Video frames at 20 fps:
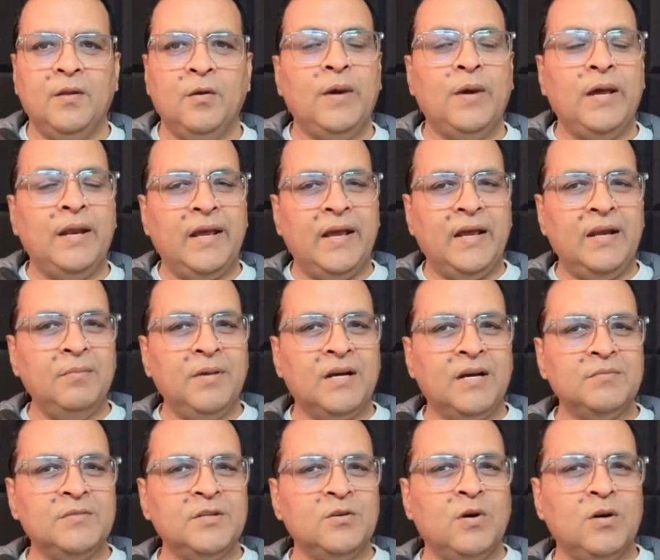When n
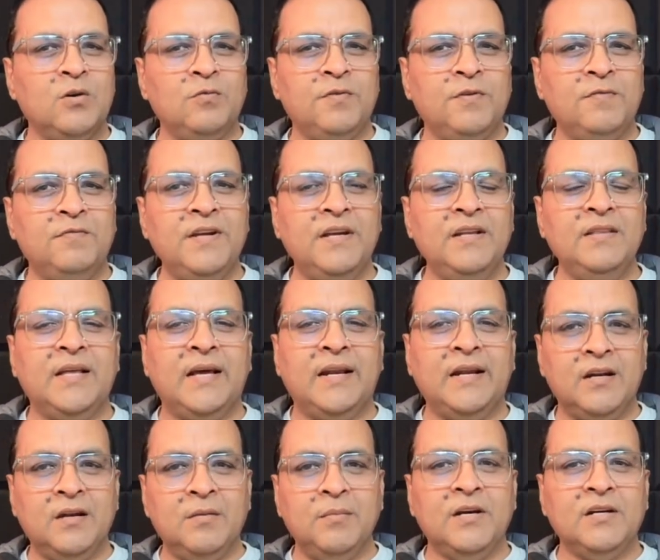becomes equal to 15, then
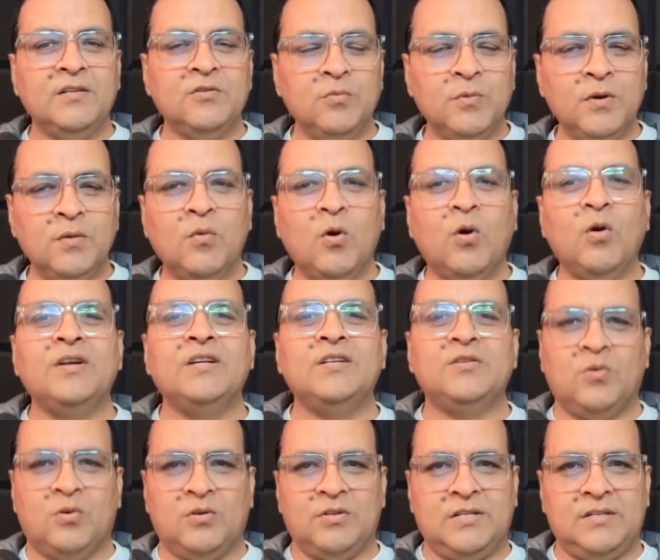it will be consuming more
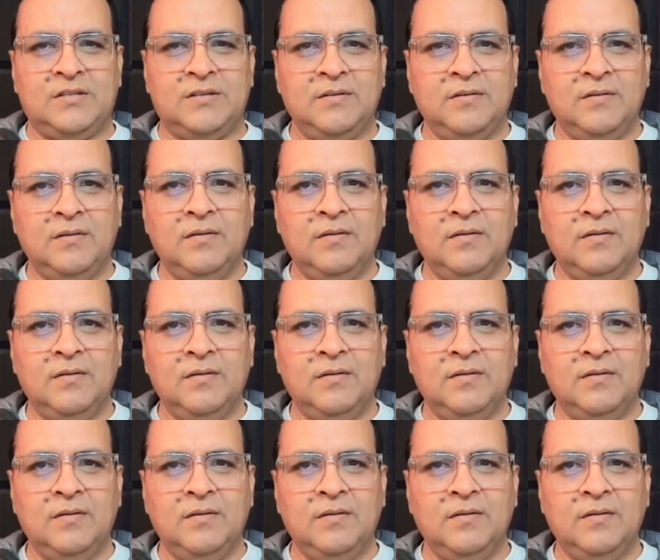resources.